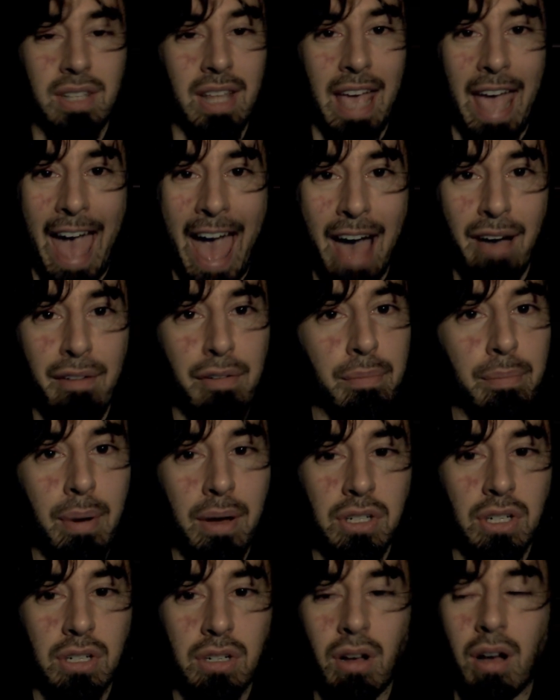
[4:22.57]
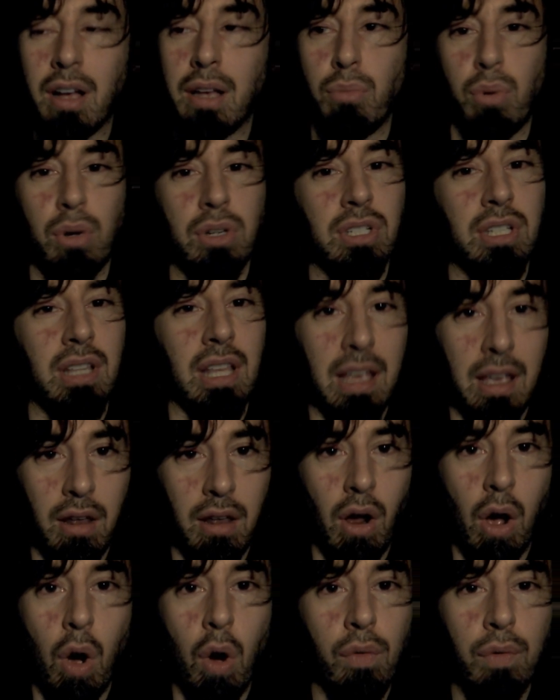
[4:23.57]
They have a bunch of talking points that they
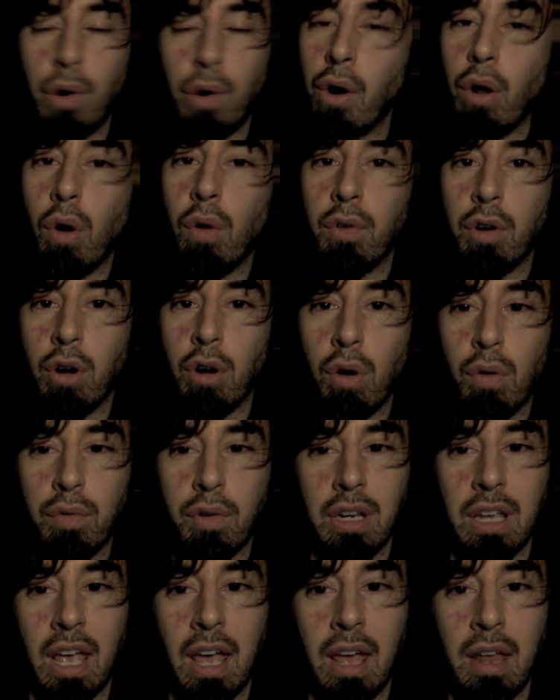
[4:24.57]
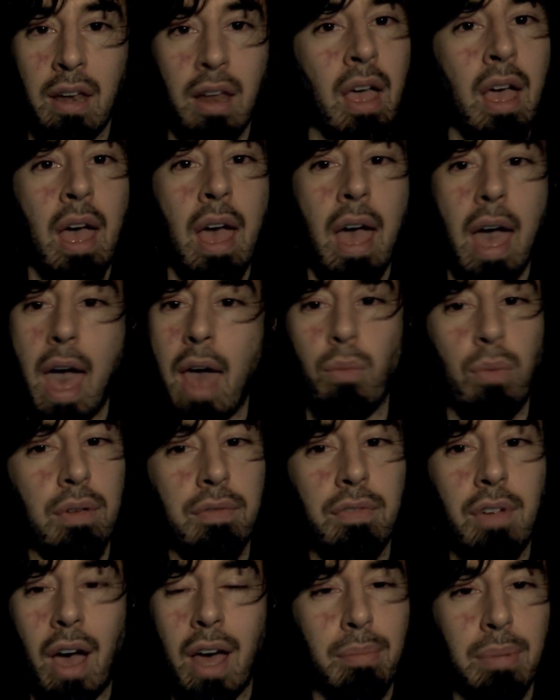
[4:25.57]
hit over and over and over again, and
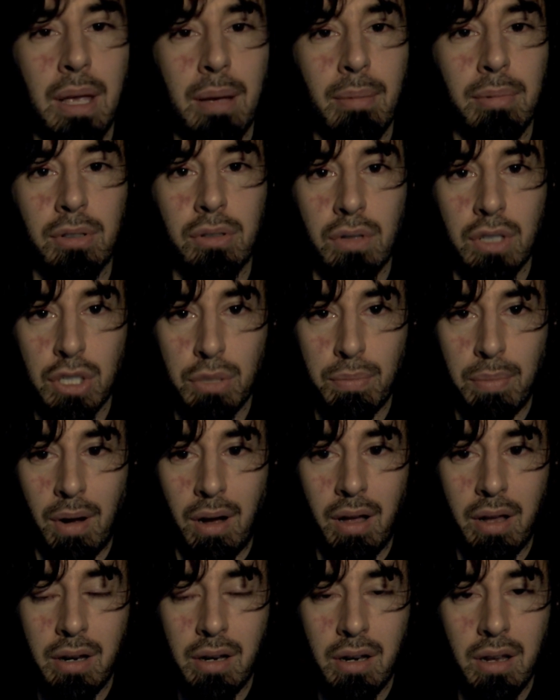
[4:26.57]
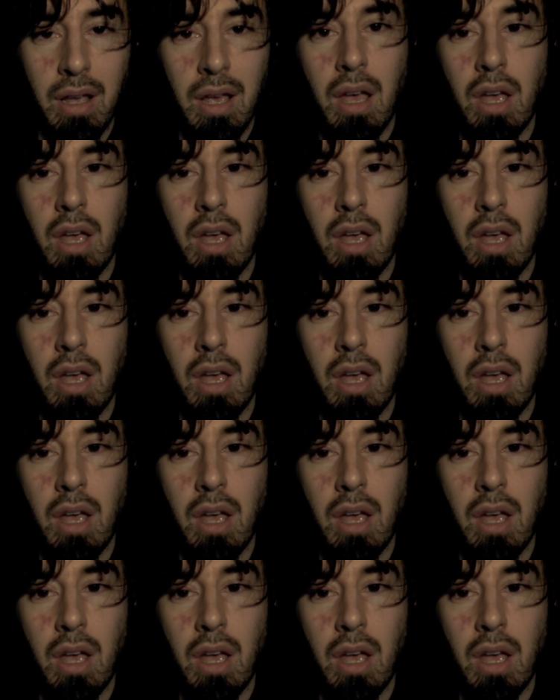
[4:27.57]
we've got to be able to respond.